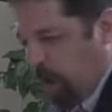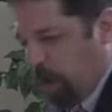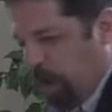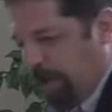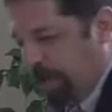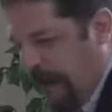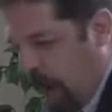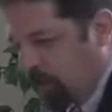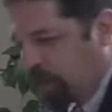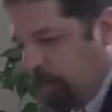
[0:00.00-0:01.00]
Look
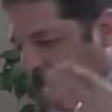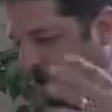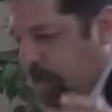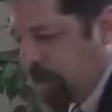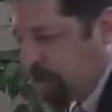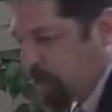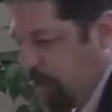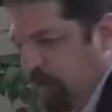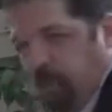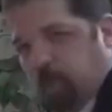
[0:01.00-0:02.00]
down from heaven and
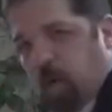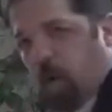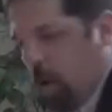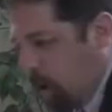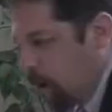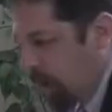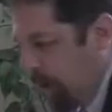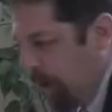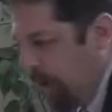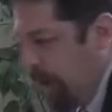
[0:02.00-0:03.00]
see from Your
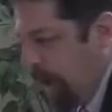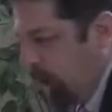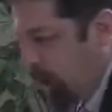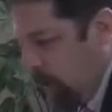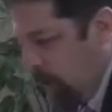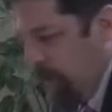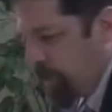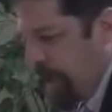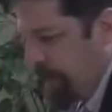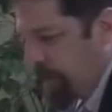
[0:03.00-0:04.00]
holy and
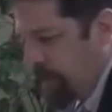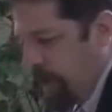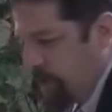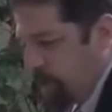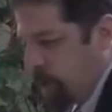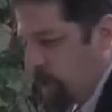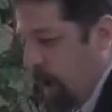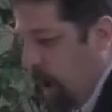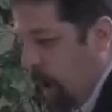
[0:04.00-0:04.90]
glorious habitation. Where